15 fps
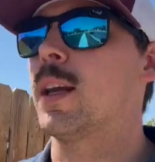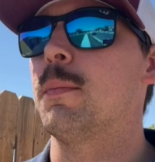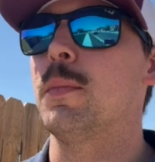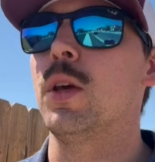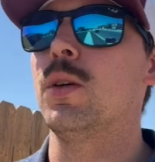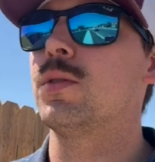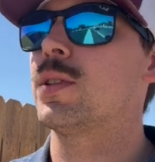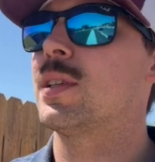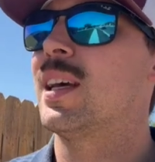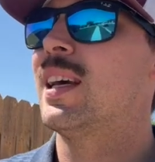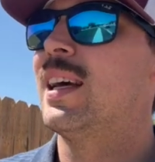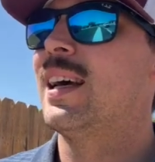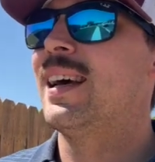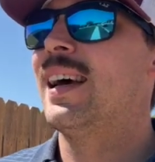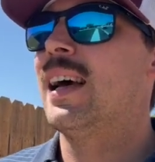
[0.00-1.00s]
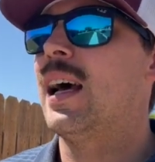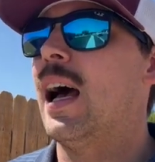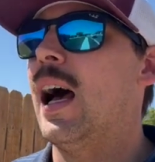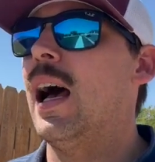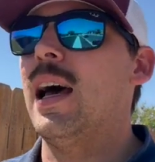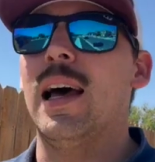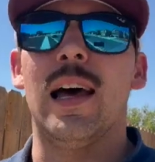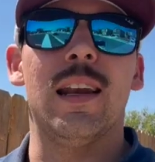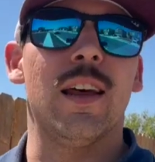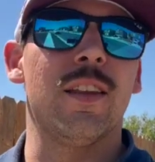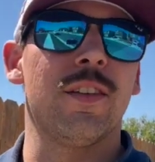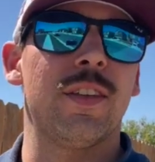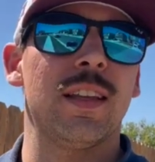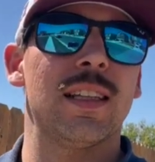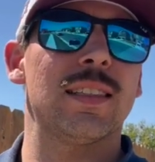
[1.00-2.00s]
commutes. Uh,
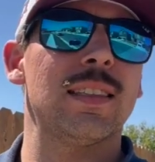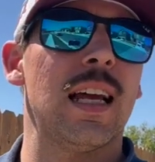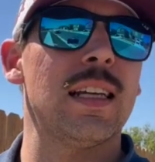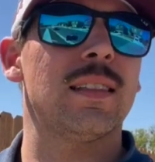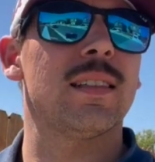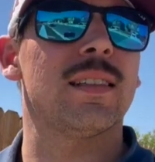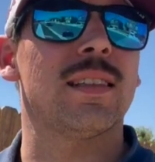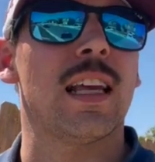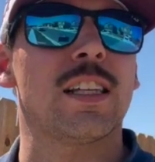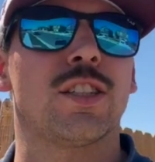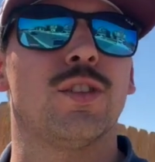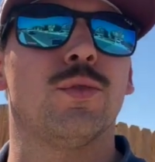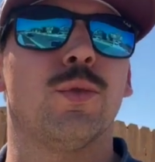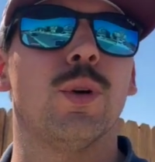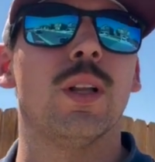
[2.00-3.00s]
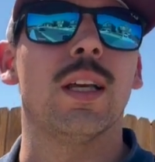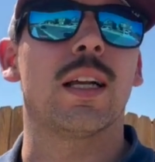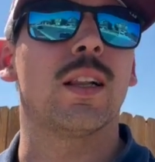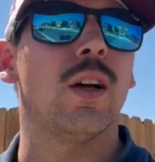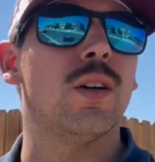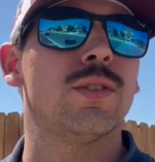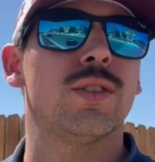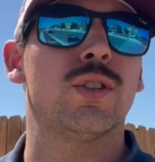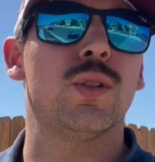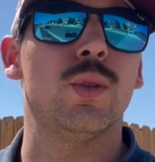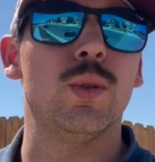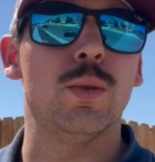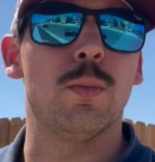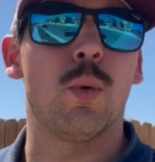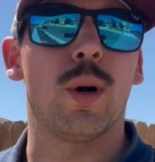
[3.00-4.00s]
another thing that's nice is it's actually really close
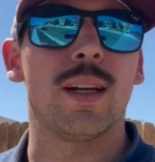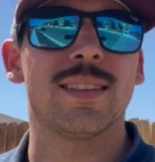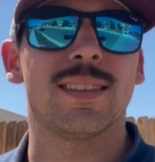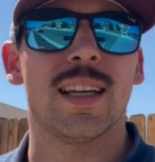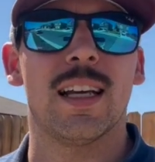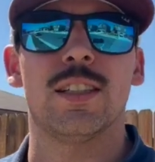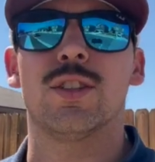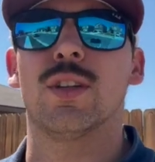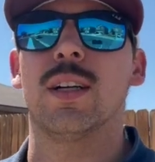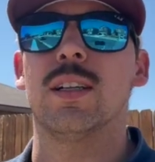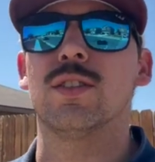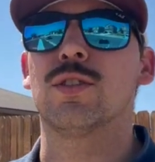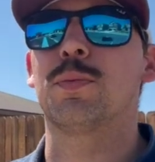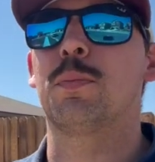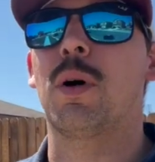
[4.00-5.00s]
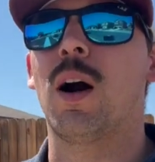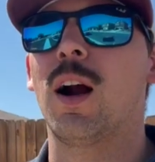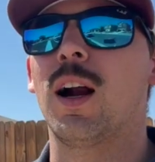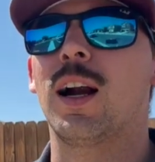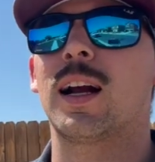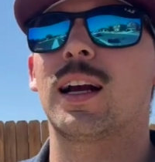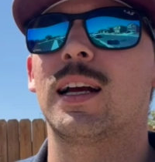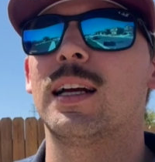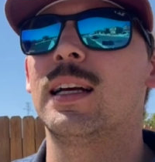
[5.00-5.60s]
to Morningside Trails Park.